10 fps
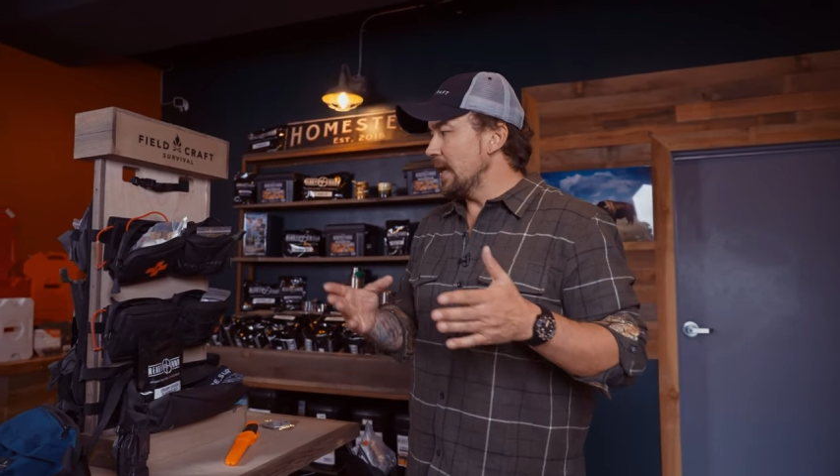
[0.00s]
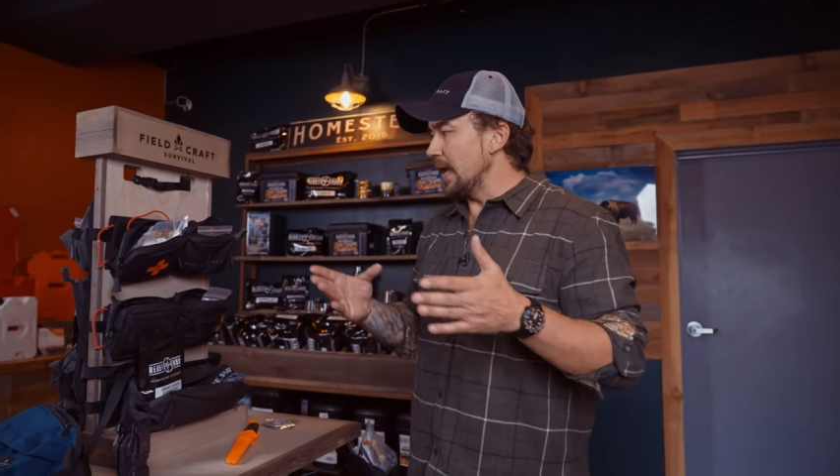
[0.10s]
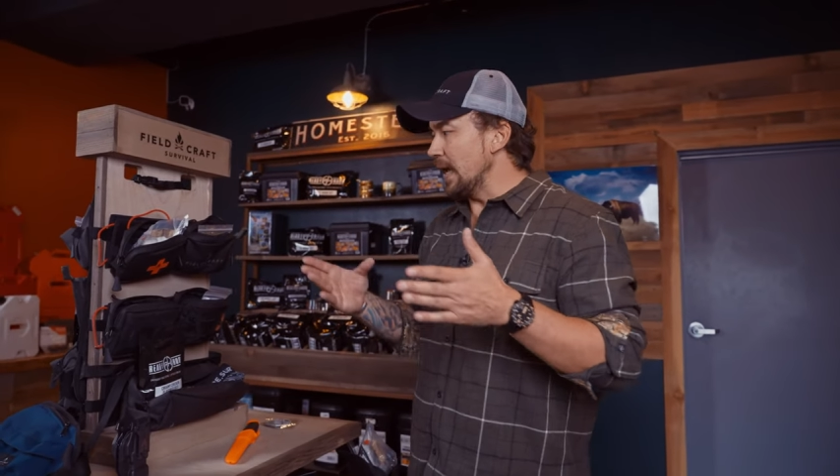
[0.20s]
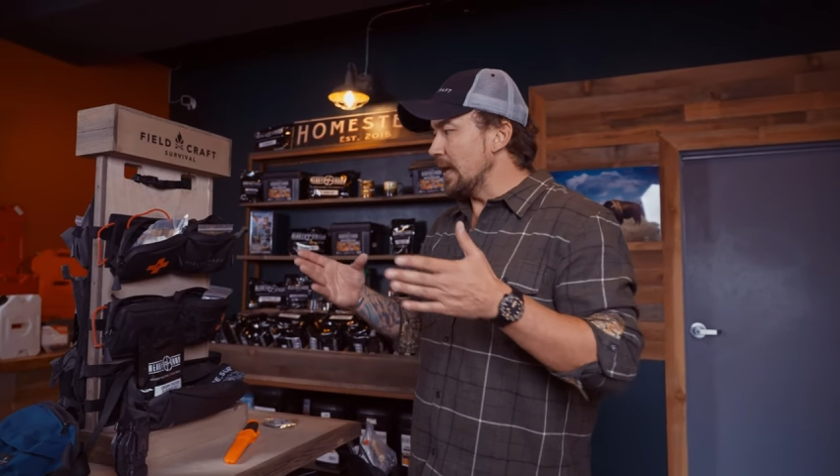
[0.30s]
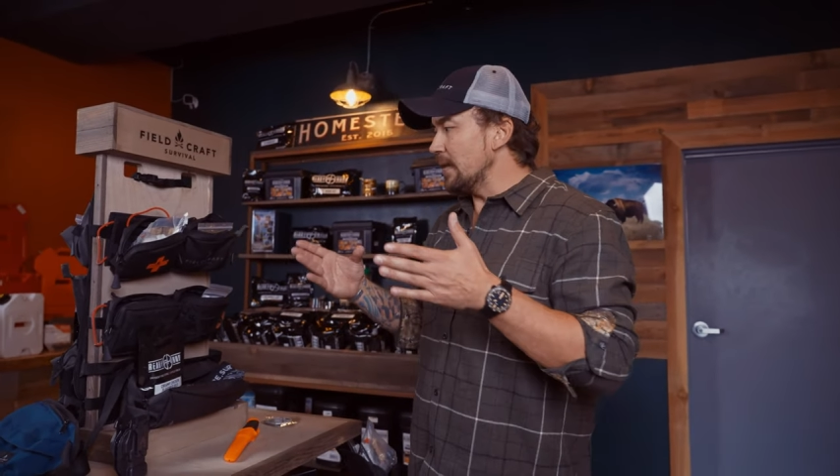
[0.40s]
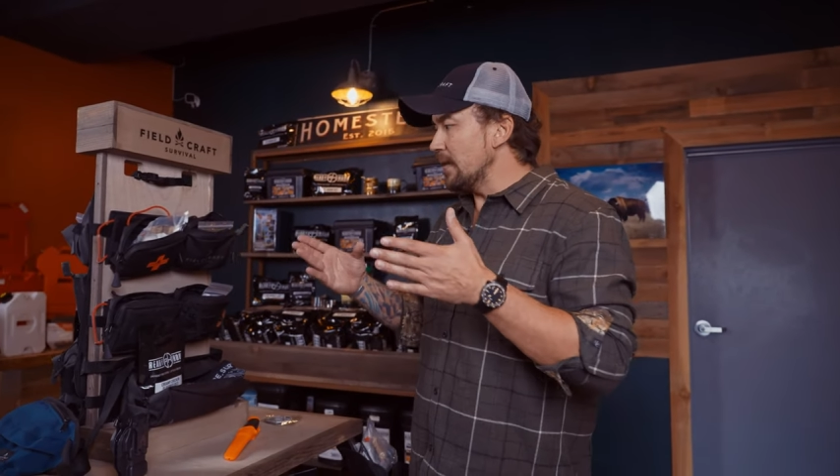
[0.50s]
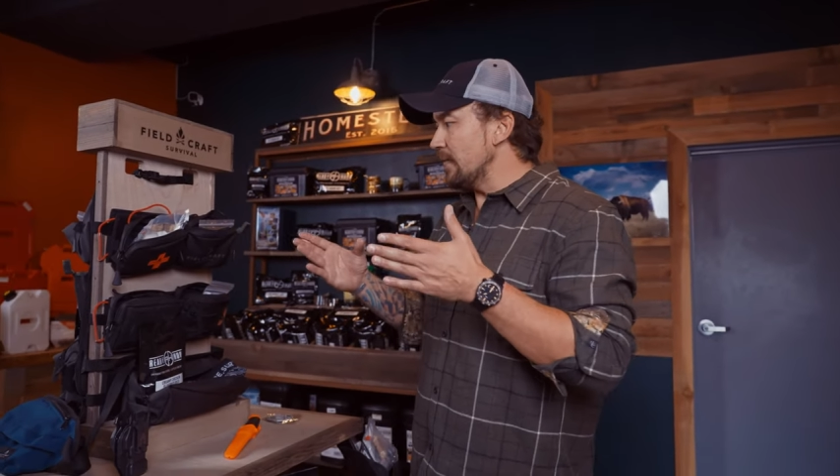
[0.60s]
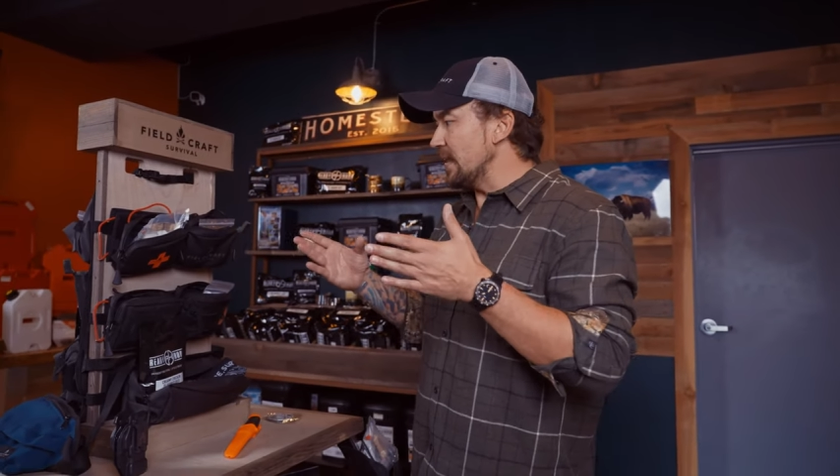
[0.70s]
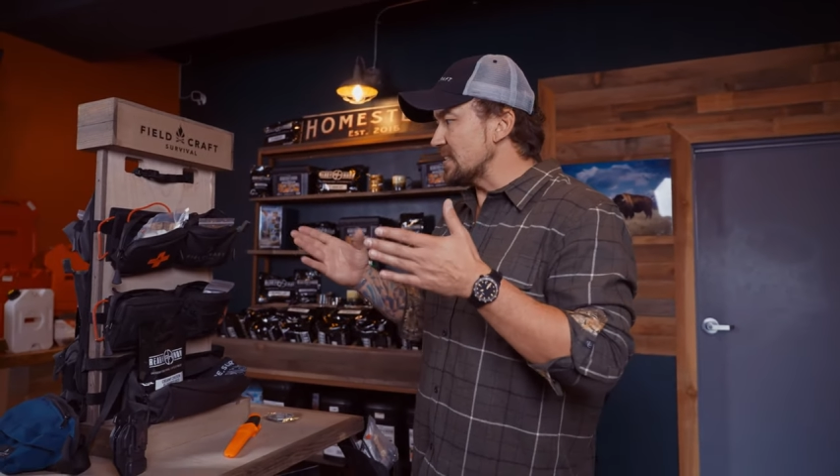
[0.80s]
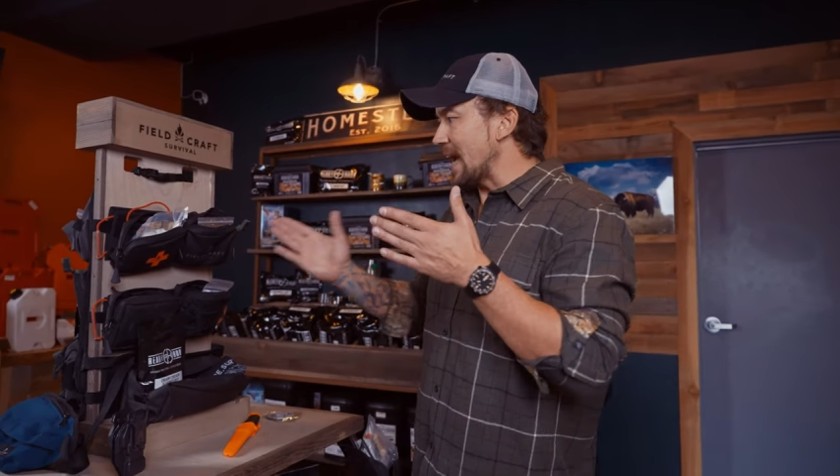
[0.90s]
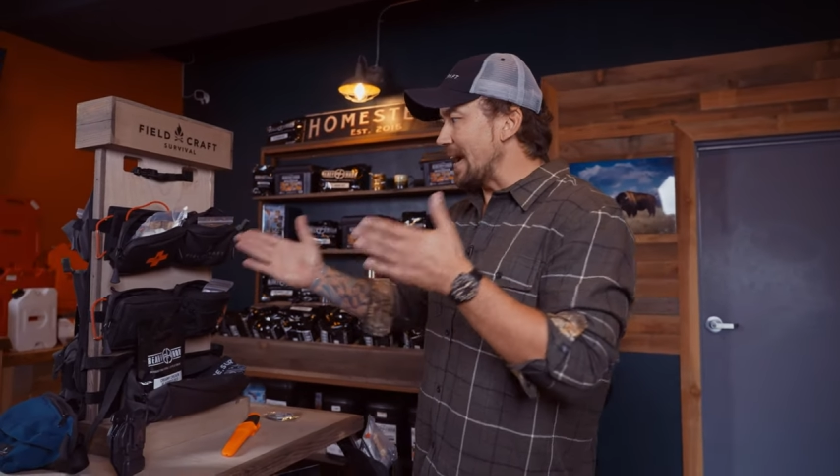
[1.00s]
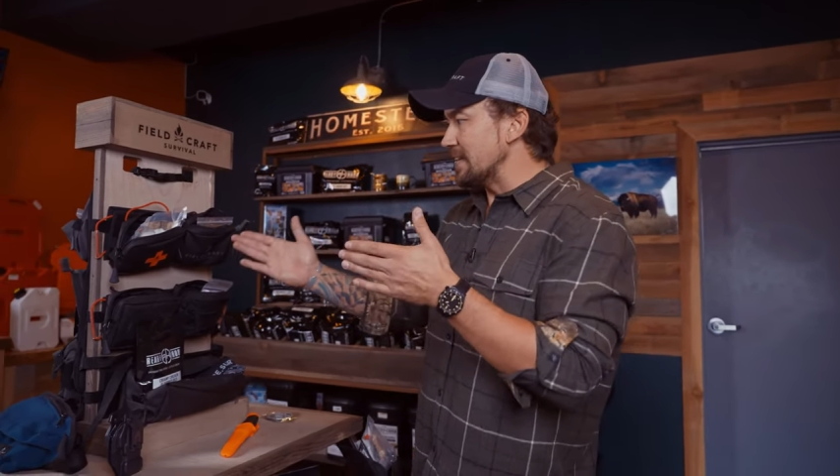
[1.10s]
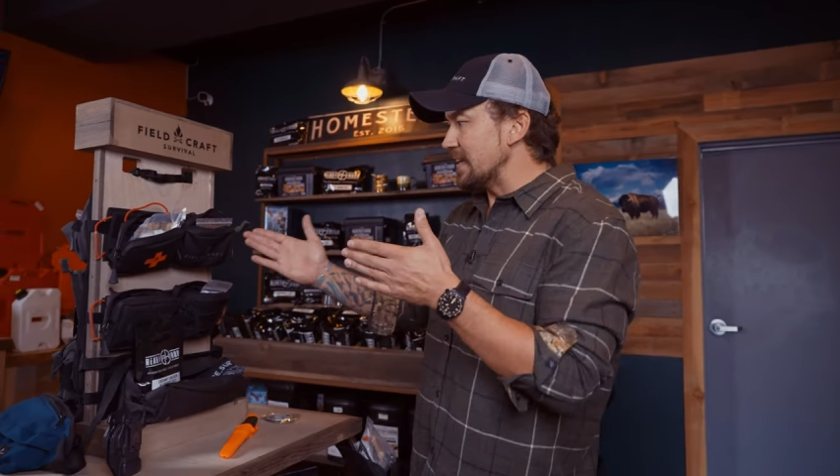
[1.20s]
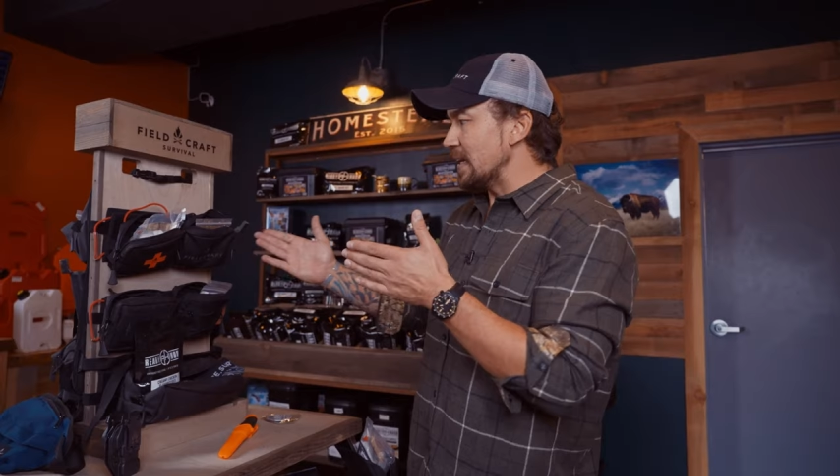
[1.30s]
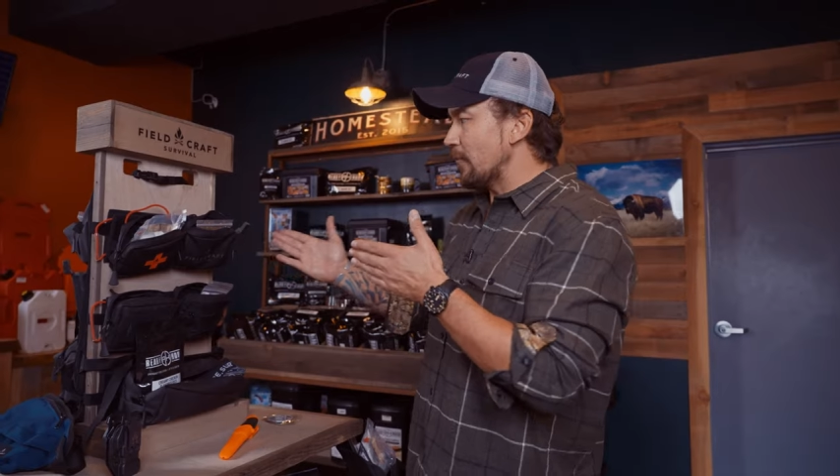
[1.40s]
in this
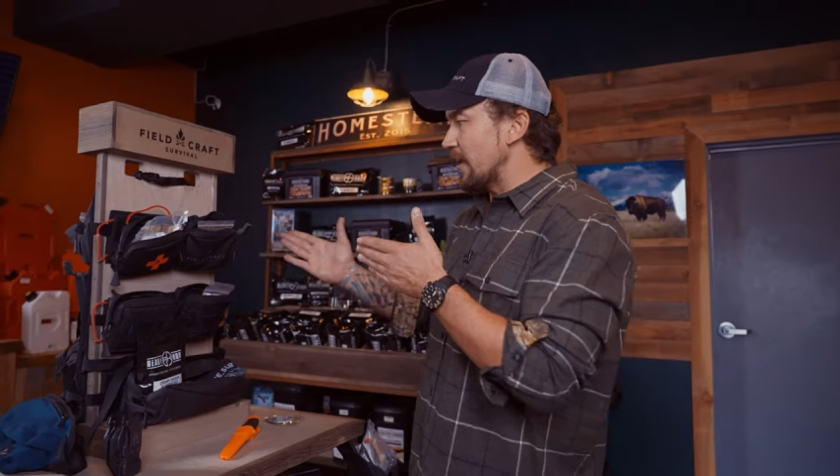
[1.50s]
idea of